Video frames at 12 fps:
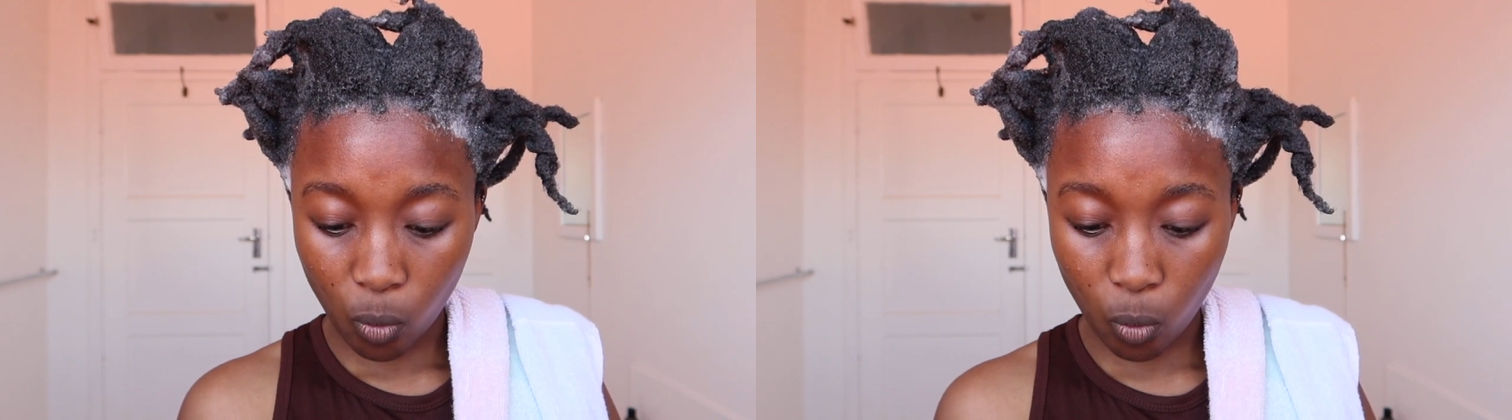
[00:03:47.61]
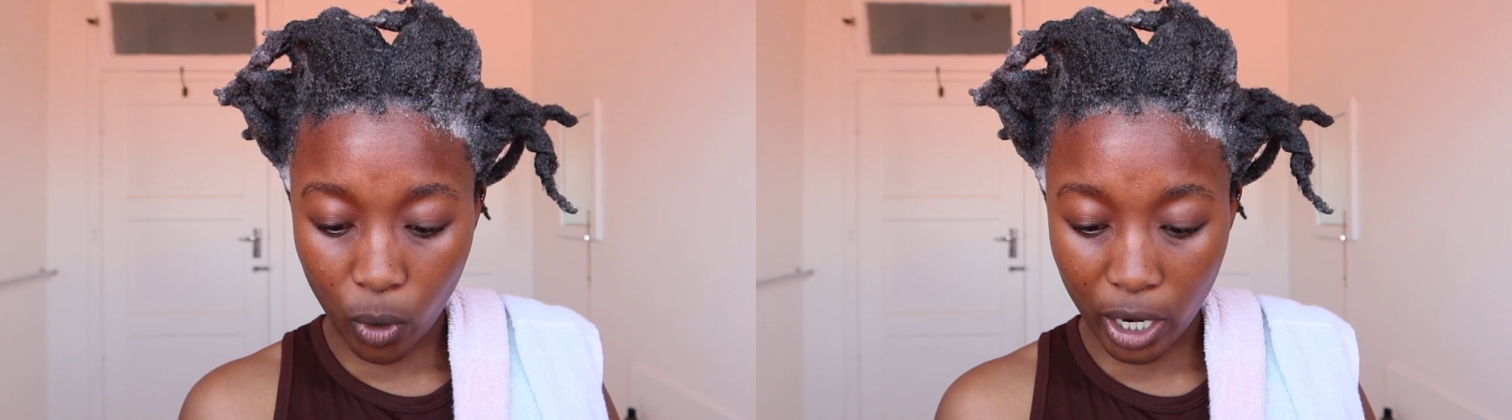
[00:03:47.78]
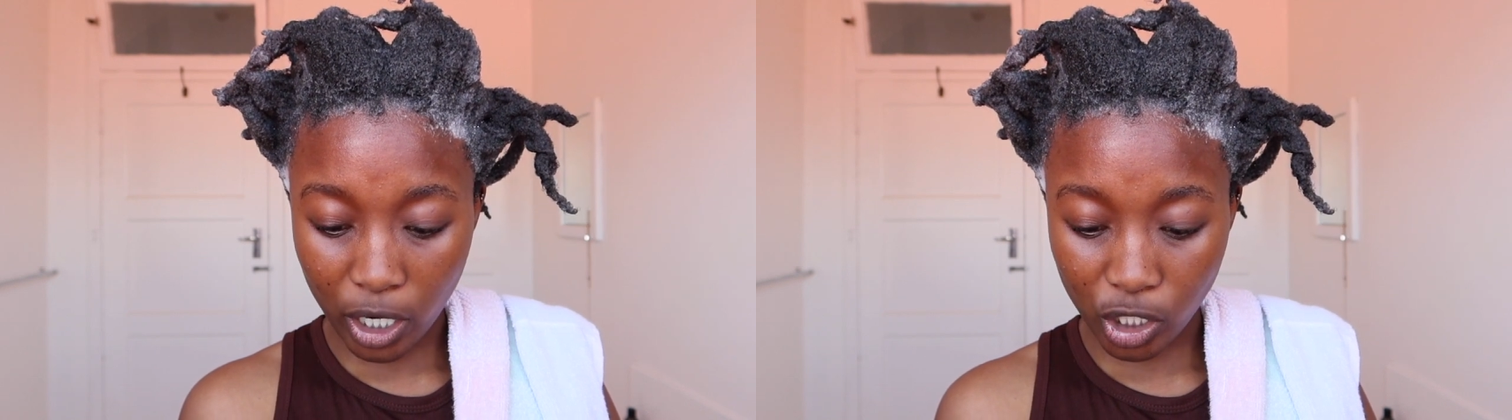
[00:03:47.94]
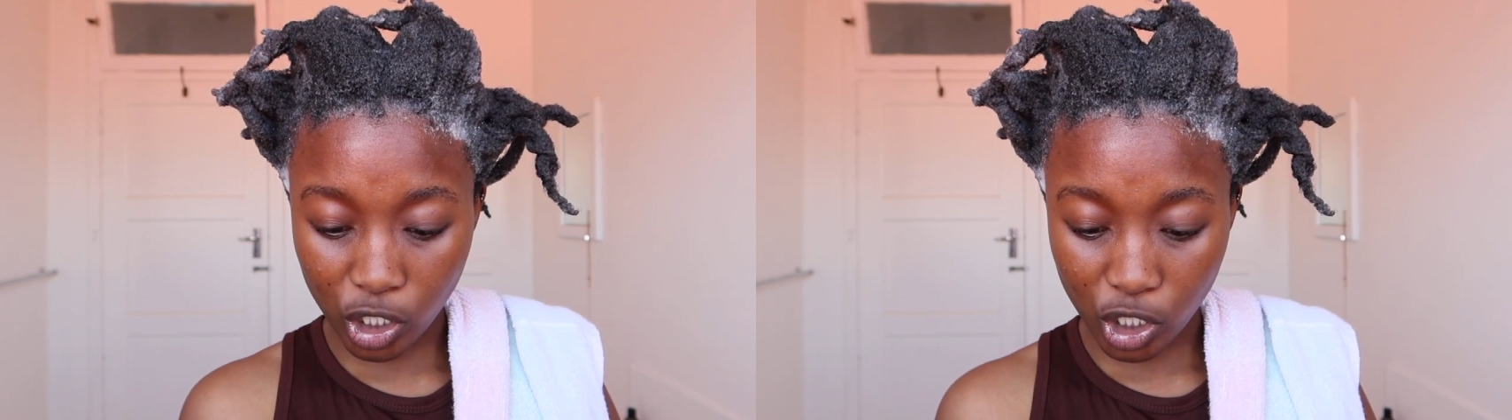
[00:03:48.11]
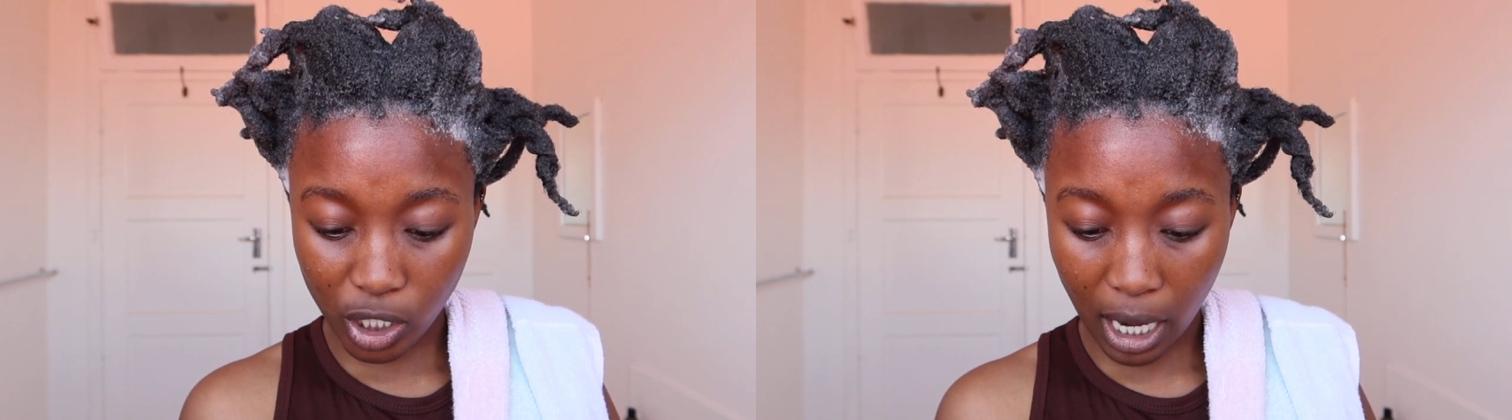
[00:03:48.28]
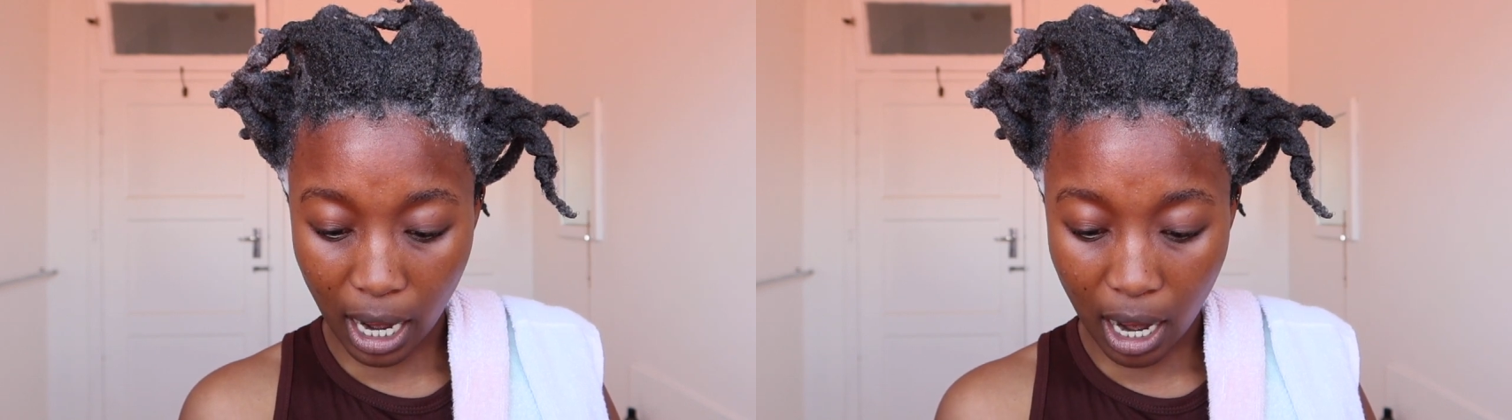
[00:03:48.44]

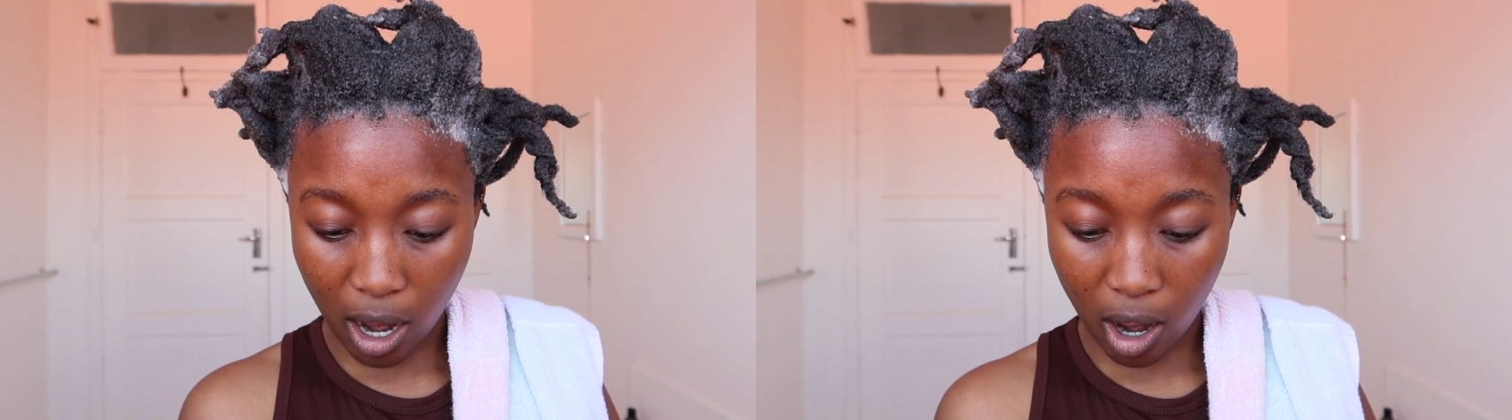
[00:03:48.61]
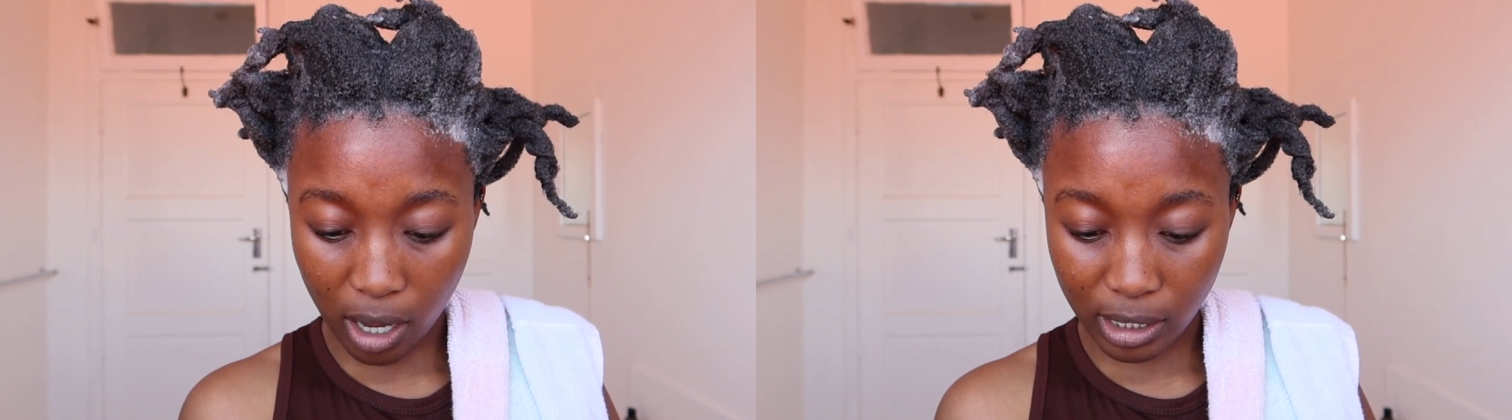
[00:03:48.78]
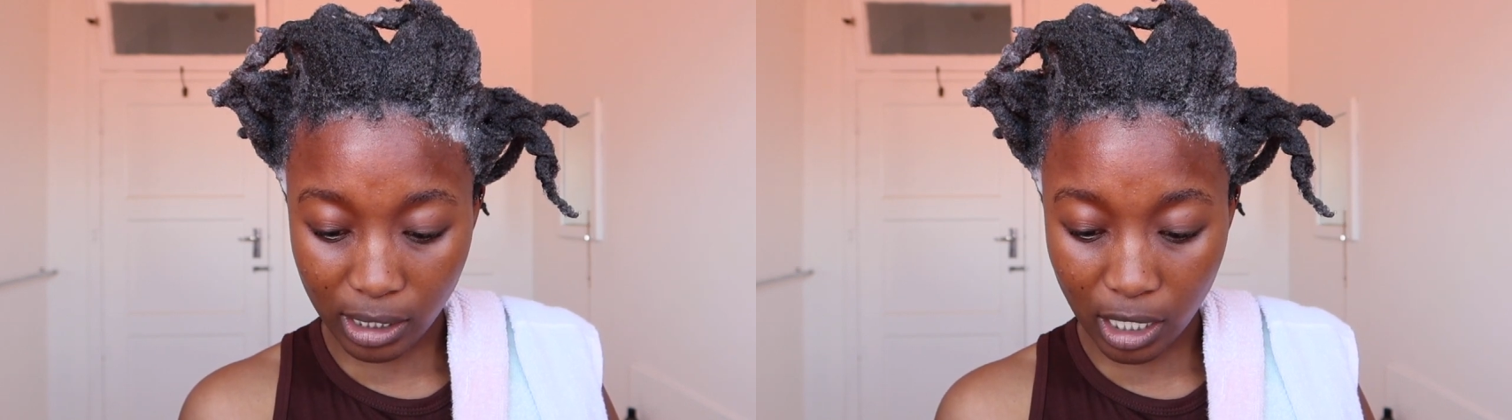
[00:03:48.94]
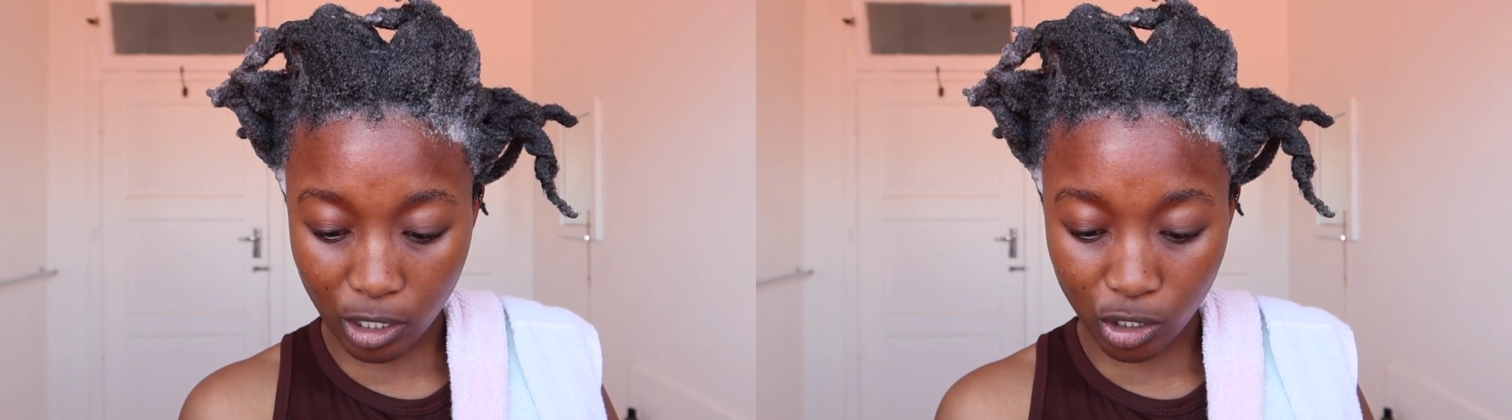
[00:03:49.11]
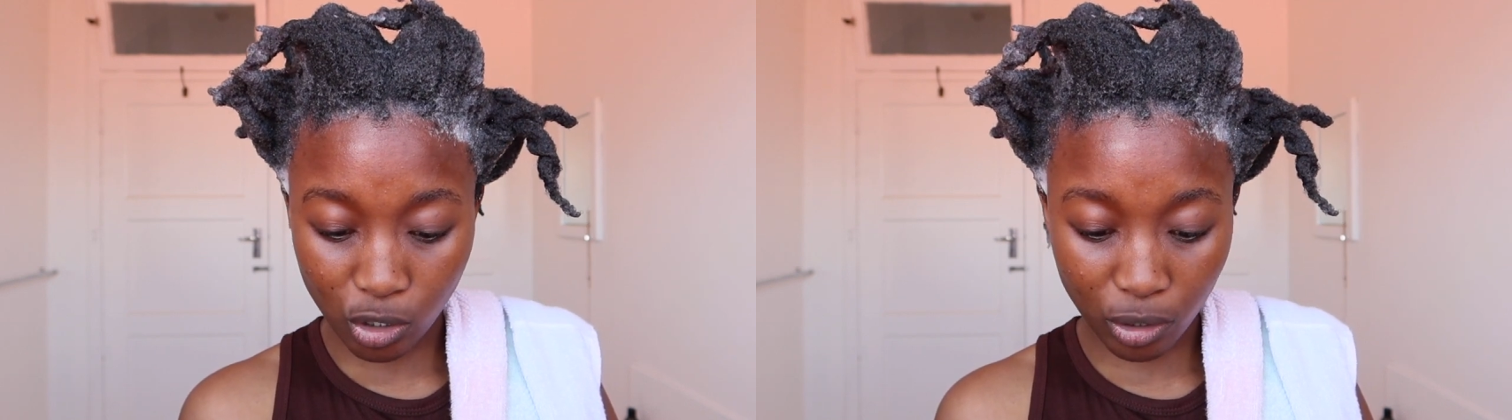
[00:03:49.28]
which are said